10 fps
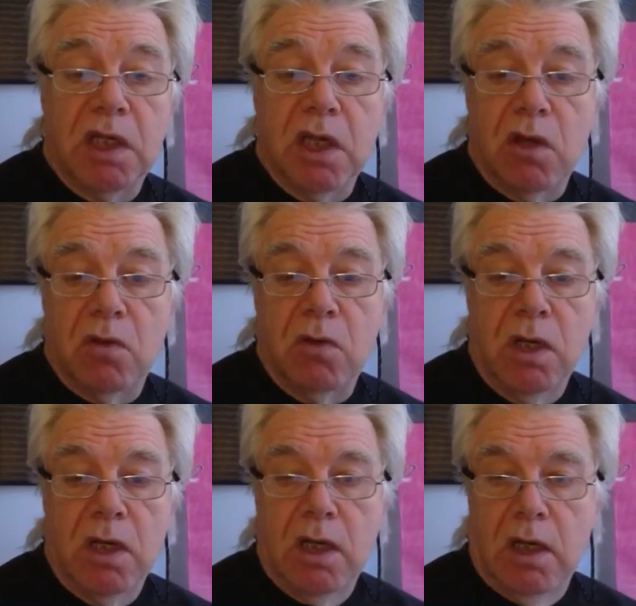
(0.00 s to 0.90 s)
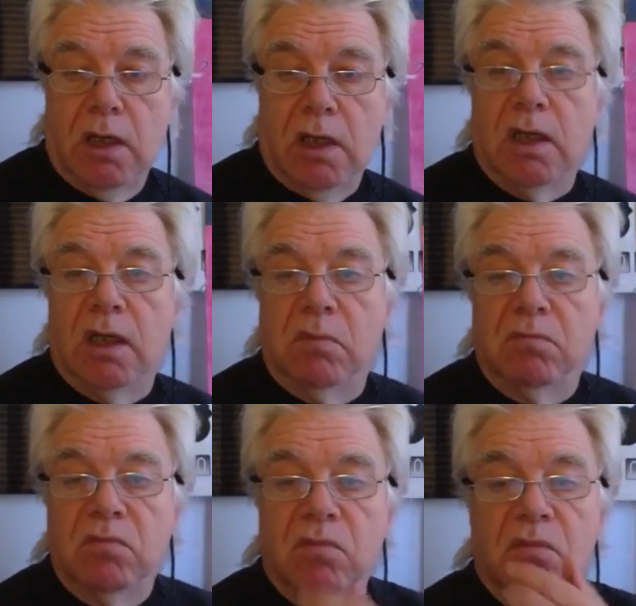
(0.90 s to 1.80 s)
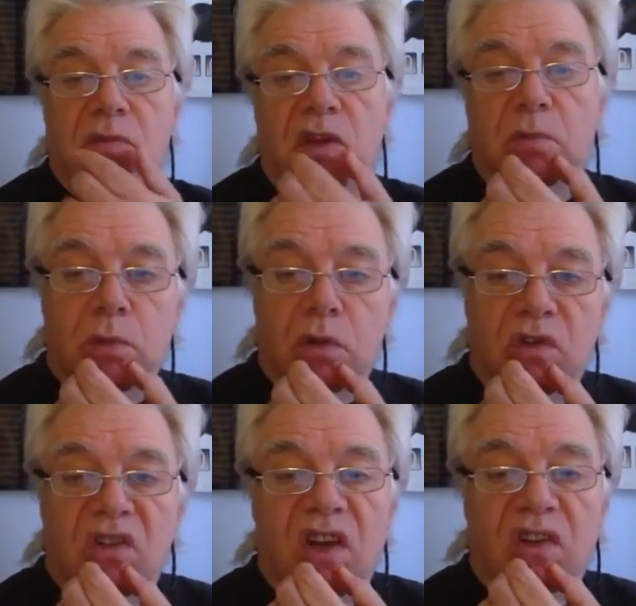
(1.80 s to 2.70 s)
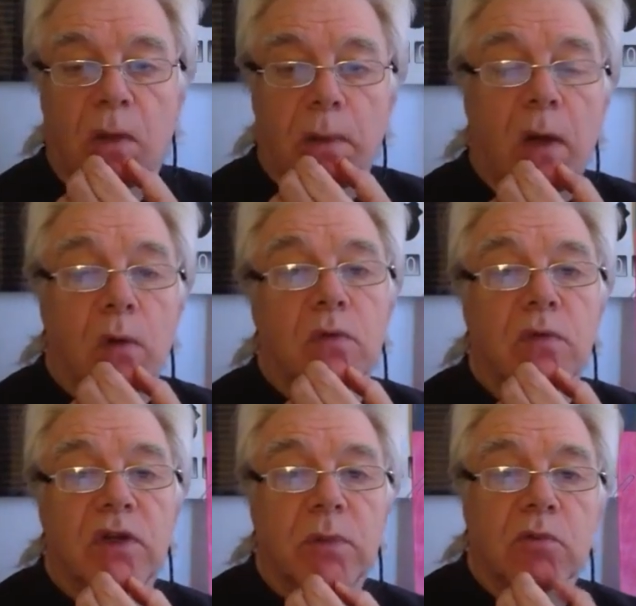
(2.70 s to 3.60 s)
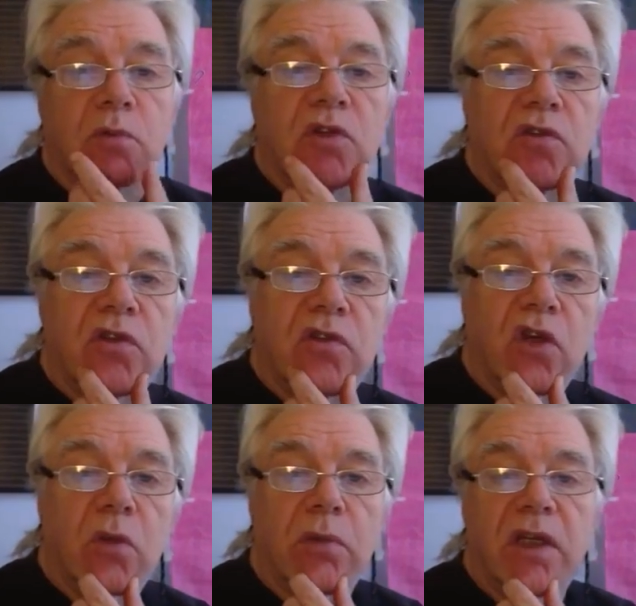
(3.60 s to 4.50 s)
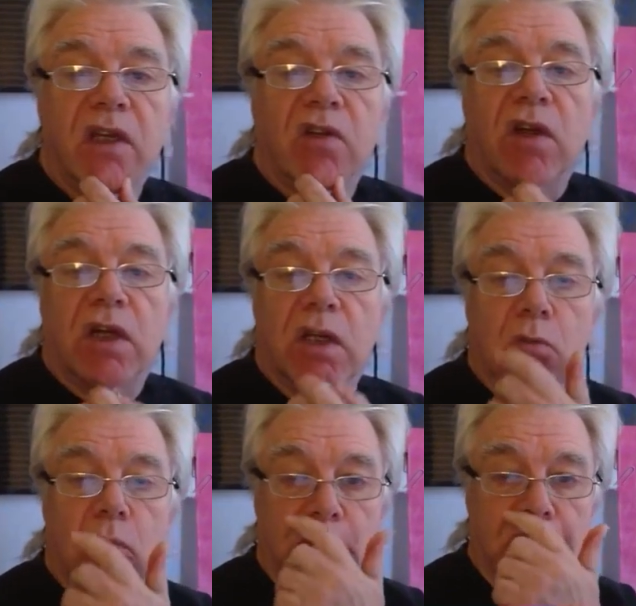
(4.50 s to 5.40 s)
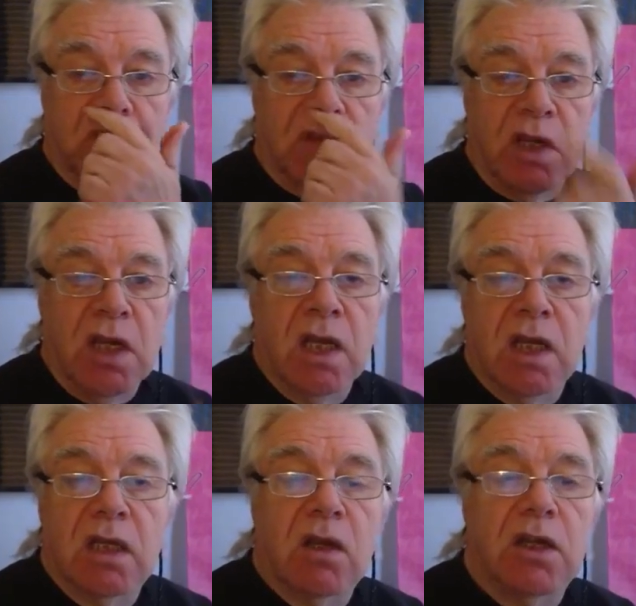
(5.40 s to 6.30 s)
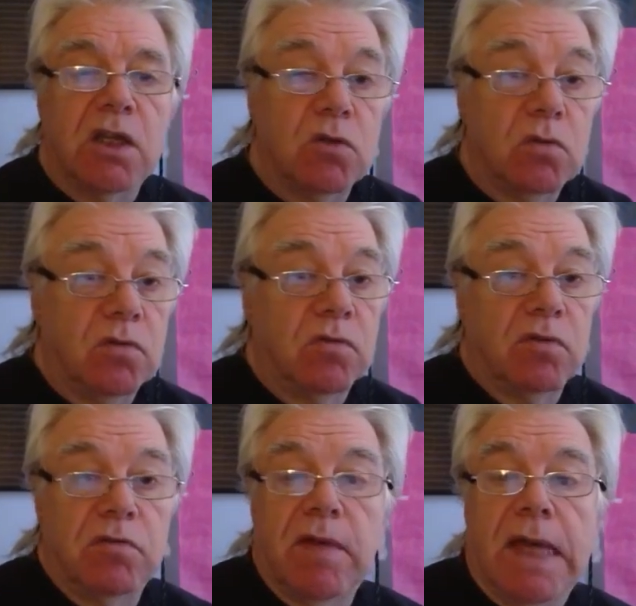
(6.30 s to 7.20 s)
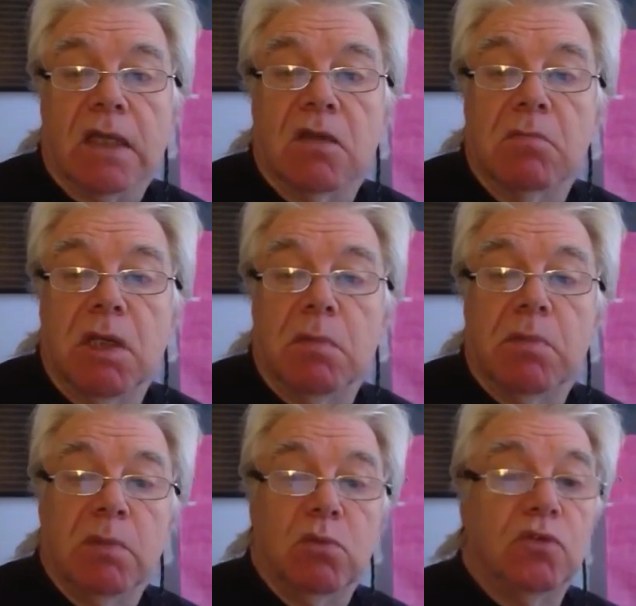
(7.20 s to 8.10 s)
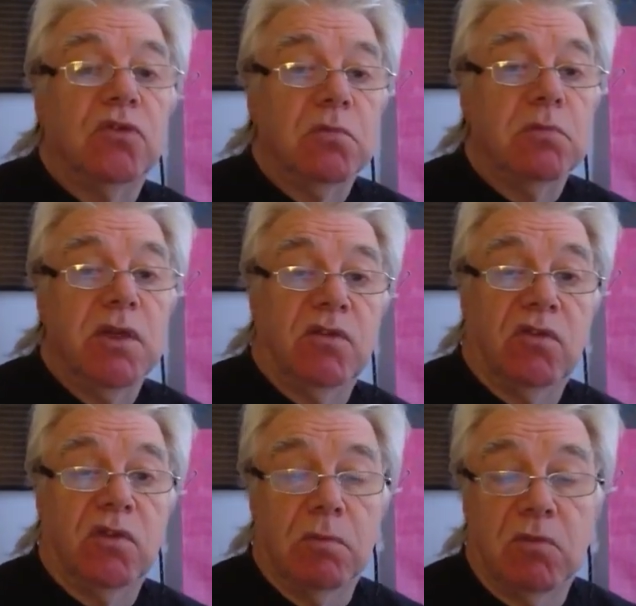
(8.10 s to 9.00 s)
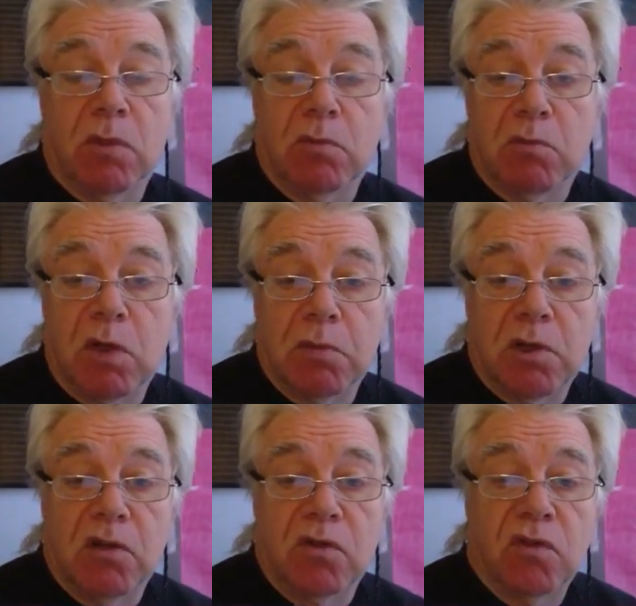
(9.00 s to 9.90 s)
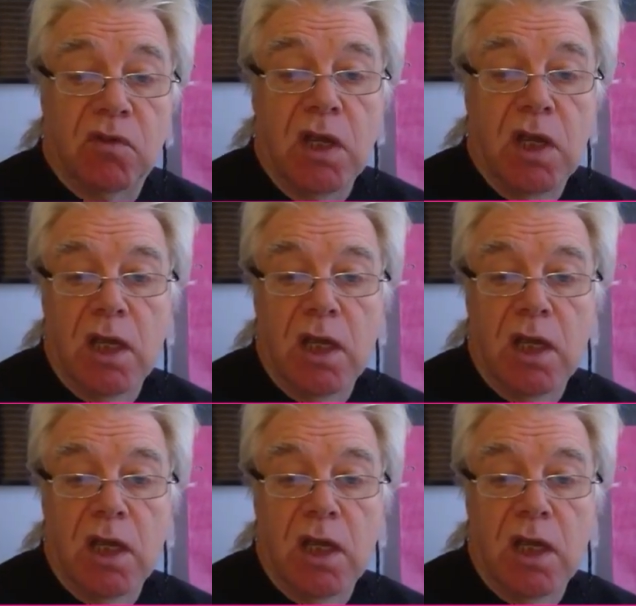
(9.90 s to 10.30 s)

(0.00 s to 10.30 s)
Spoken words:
know, Facebook sets up algorithms which determine exactly what you see, and I know for a fact that many people do miss some of my posts.